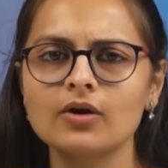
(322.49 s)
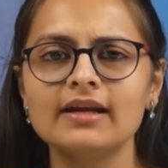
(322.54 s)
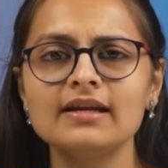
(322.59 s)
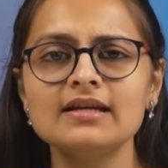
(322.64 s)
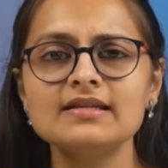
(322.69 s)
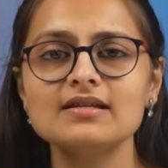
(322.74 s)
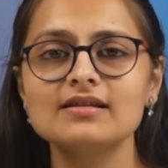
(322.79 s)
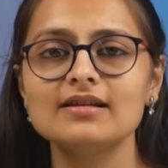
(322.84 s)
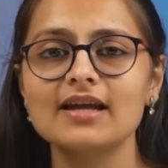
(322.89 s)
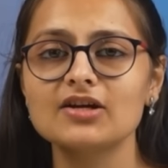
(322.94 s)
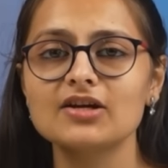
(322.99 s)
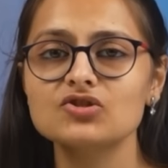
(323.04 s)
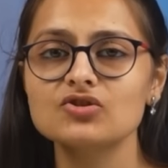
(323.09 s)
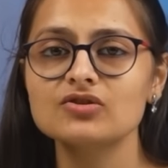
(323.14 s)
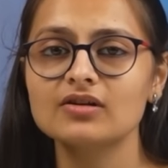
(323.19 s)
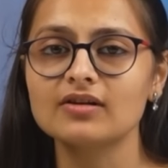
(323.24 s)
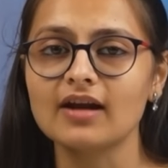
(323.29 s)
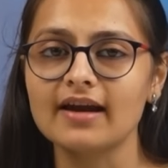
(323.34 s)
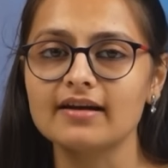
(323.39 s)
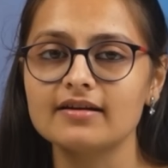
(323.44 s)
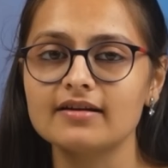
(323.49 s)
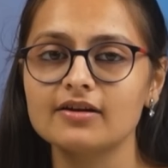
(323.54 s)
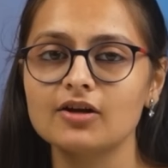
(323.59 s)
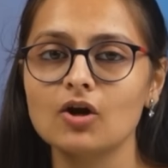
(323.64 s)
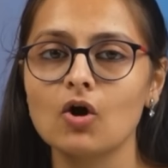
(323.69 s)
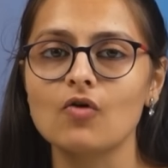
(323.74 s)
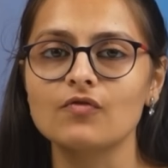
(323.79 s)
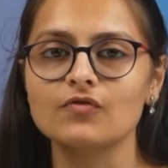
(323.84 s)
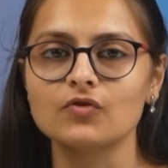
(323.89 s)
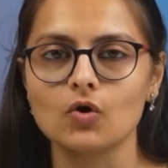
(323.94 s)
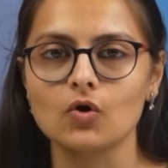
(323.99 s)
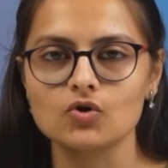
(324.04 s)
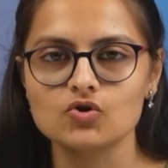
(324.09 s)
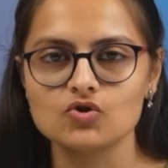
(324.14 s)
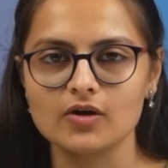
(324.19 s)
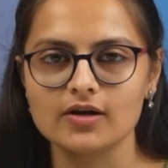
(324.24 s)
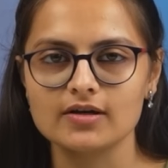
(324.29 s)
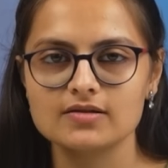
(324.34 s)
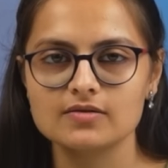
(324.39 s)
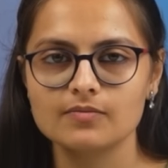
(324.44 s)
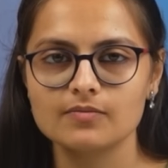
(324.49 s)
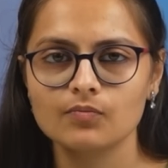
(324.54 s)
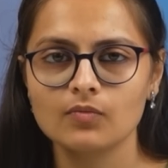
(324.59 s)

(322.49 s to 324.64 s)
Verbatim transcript: any selection criteria of your choice